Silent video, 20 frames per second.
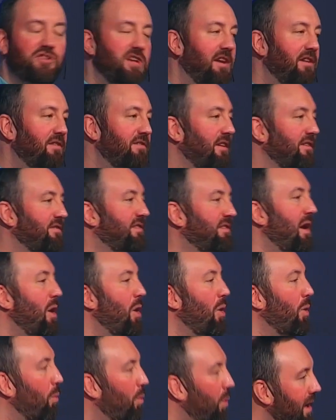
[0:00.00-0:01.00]
Jesus
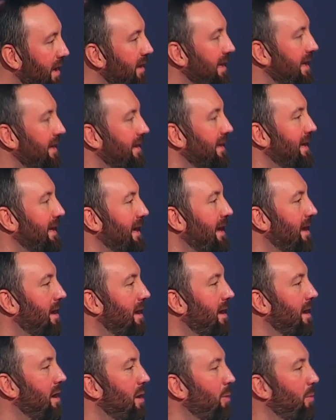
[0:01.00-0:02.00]
willingly
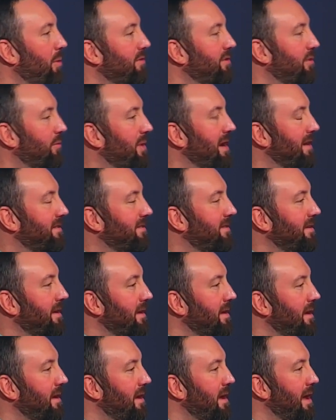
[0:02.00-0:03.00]
was
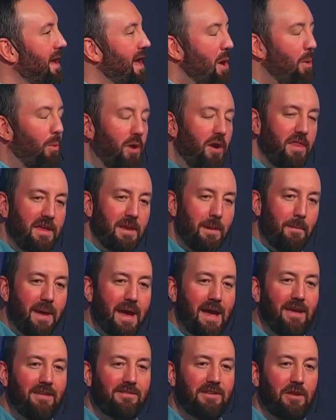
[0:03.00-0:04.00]
arrested. One of the
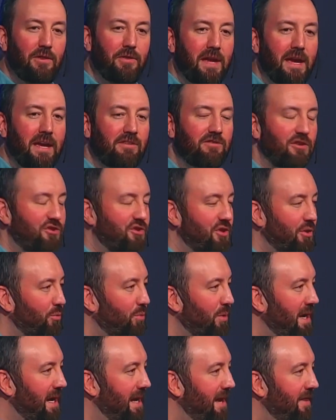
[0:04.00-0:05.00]
amazing things as you're
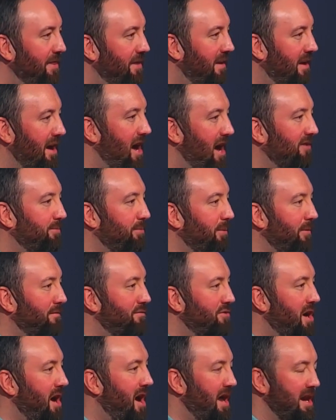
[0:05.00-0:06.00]
reading the Gospel
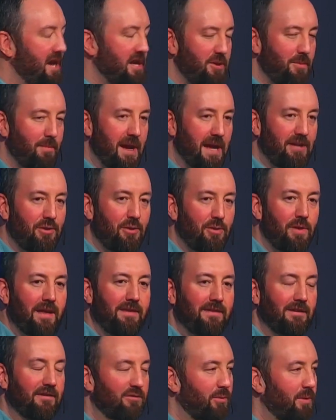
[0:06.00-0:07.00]
of John, and you may do
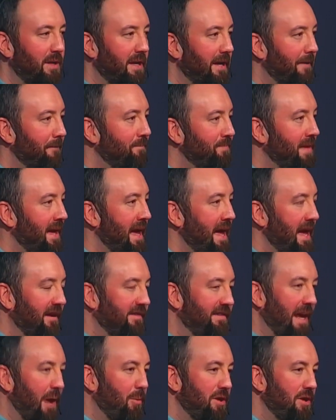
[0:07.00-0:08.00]
that this week,
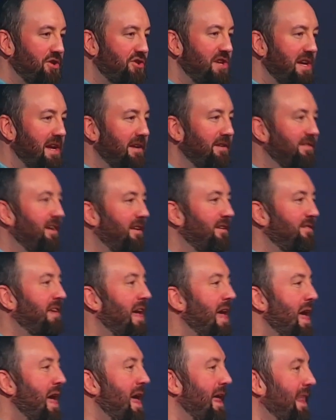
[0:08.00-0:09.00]
is that when
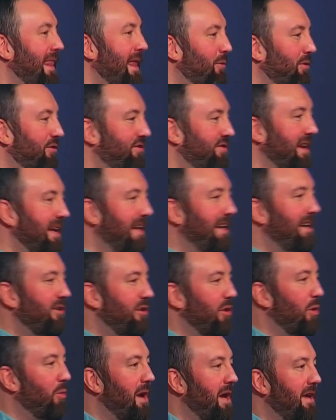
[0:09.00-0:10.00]
Jesus, they were
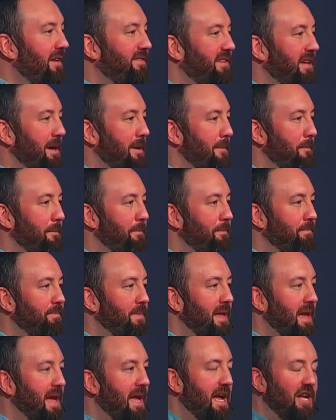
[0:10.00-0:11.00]
seeking to arrest him,
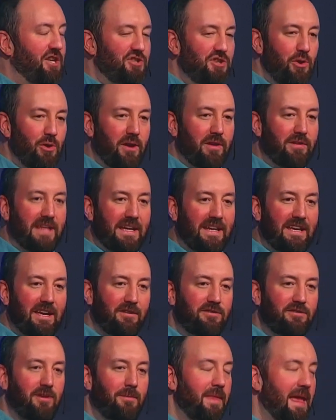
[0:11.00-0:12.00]
and Judas, he
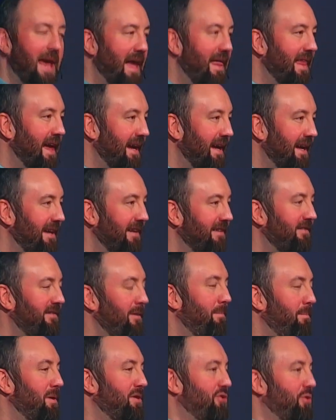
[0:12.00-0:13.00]
gives them that
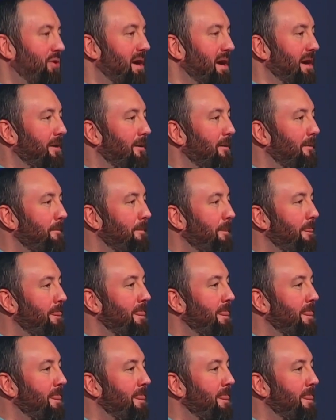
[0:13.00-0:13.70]
kiss of betrayal.